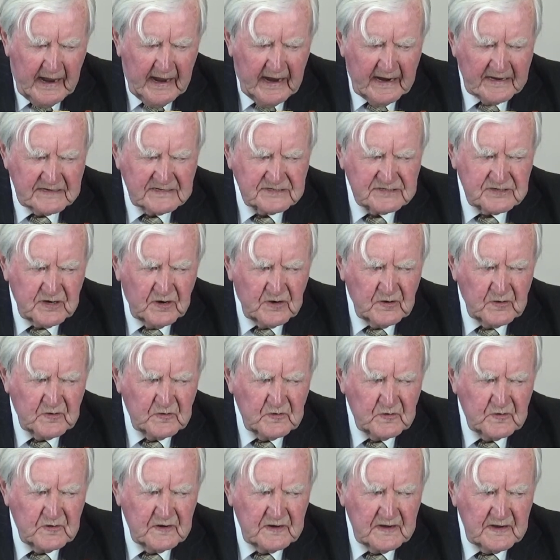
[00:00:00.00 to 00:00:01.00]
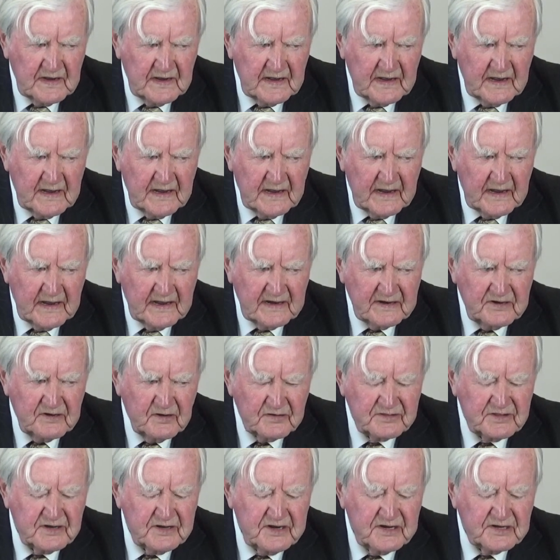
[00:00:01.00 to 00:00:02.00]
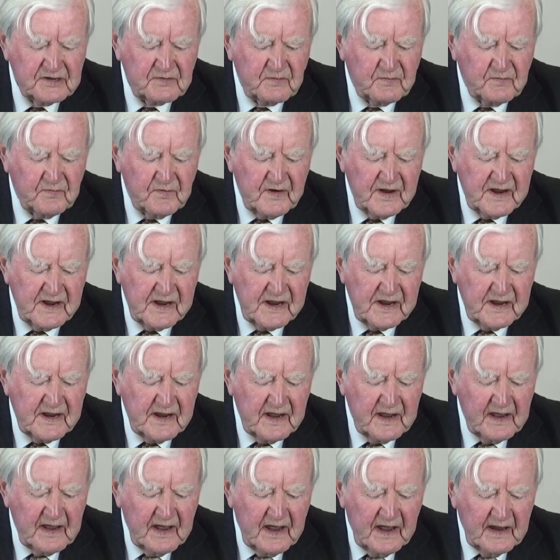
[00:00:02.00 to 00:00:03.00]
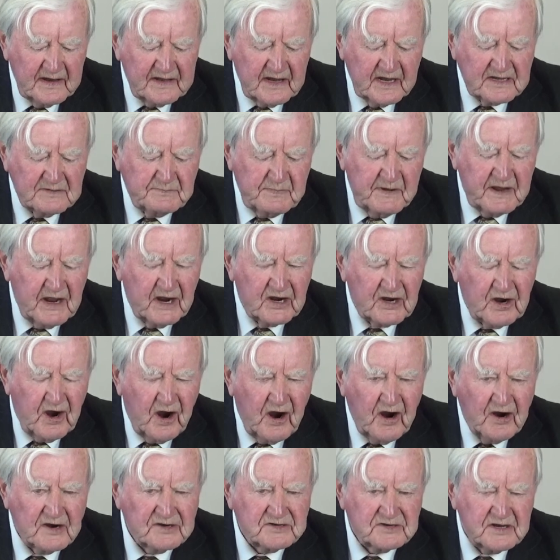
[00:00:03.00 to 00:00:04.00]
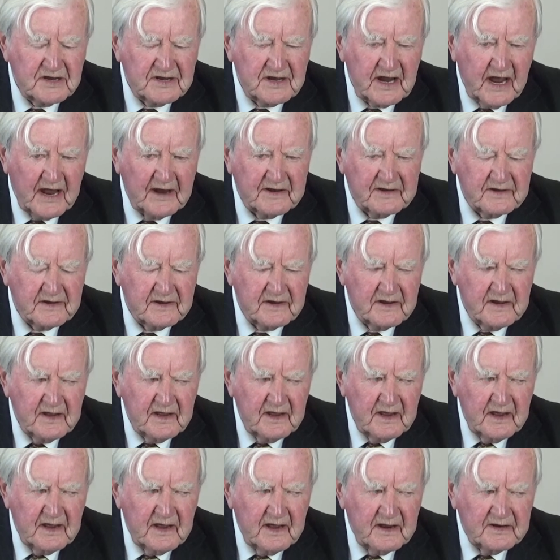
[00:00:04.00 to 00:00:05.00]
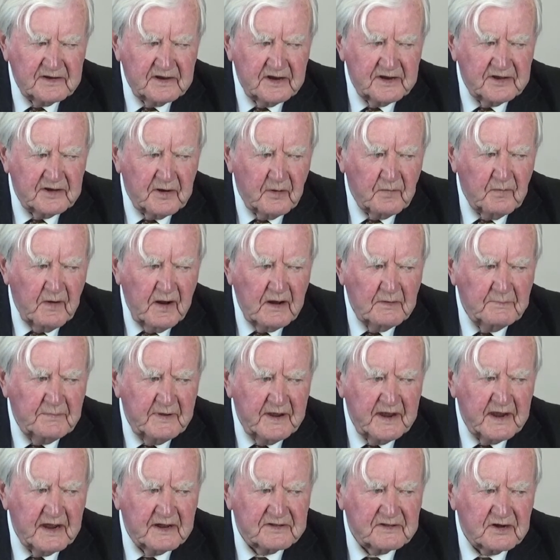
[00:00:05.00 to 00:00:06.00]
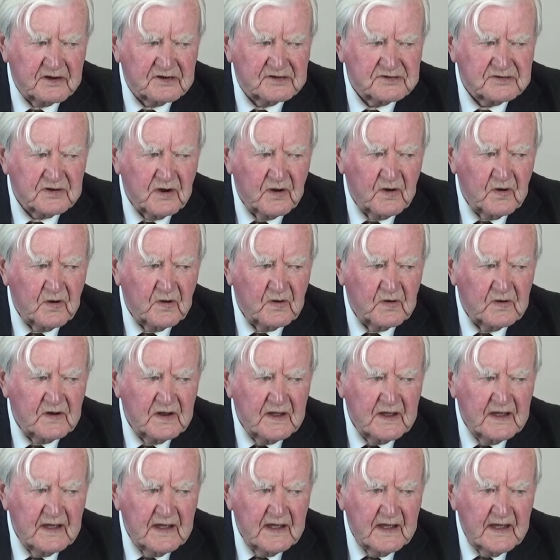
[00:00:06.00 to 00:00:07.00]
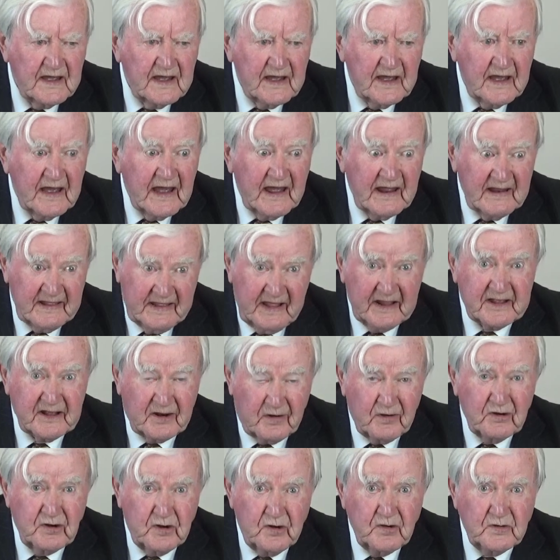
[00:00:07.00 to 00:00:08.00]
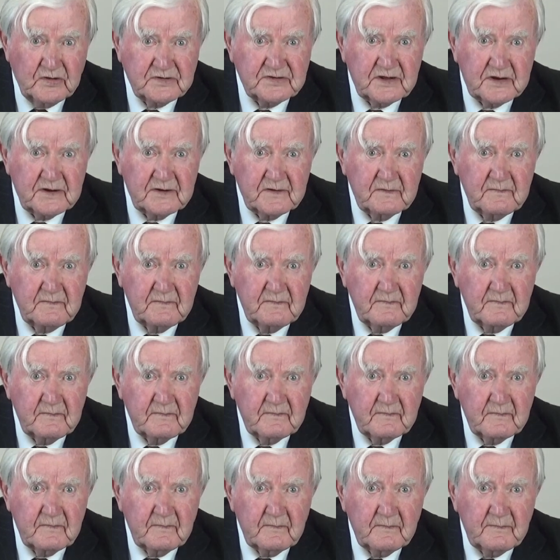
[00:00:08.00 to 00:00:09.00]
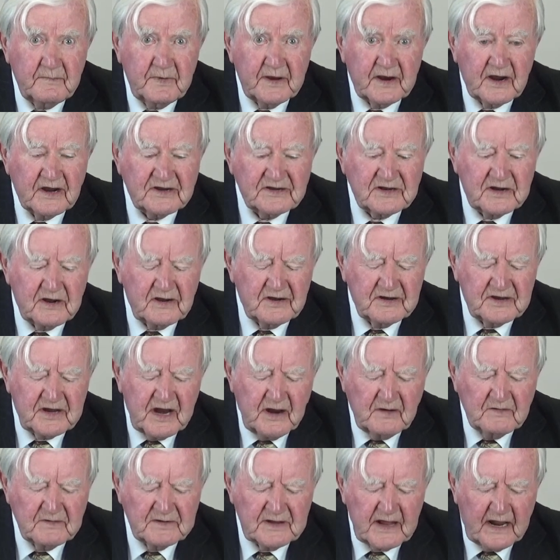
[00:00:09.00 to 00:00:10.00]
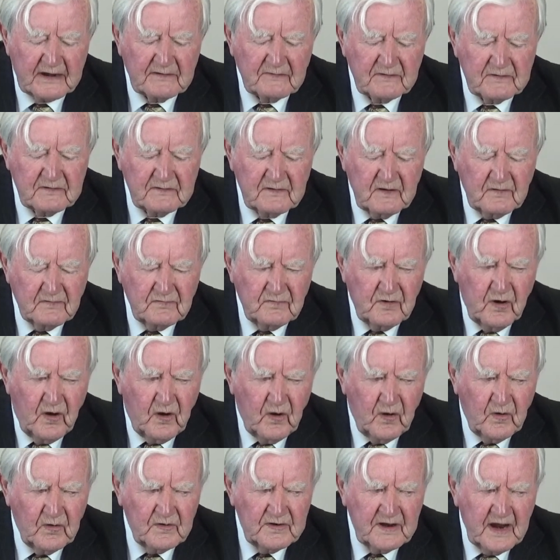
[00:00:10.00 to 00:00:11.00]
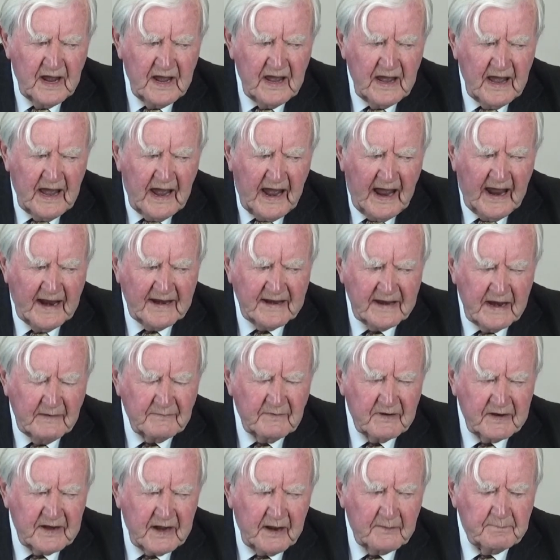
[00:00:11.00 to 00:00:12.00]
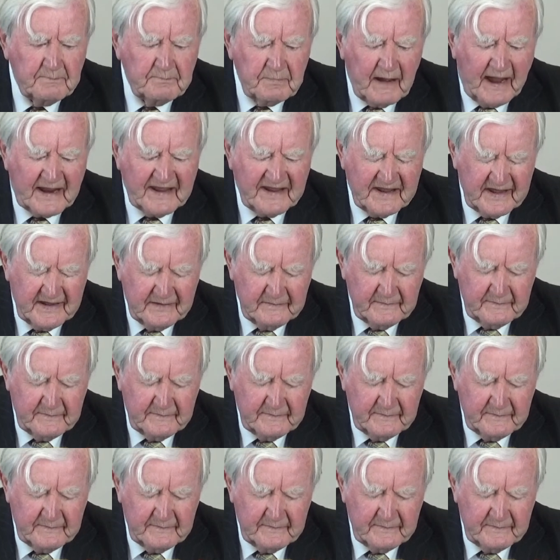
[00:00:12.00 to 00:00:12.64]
So nothing is free. There'll be a cost to that, to their well-being of their soul, that they could lose it. Because you can go down that road and never get back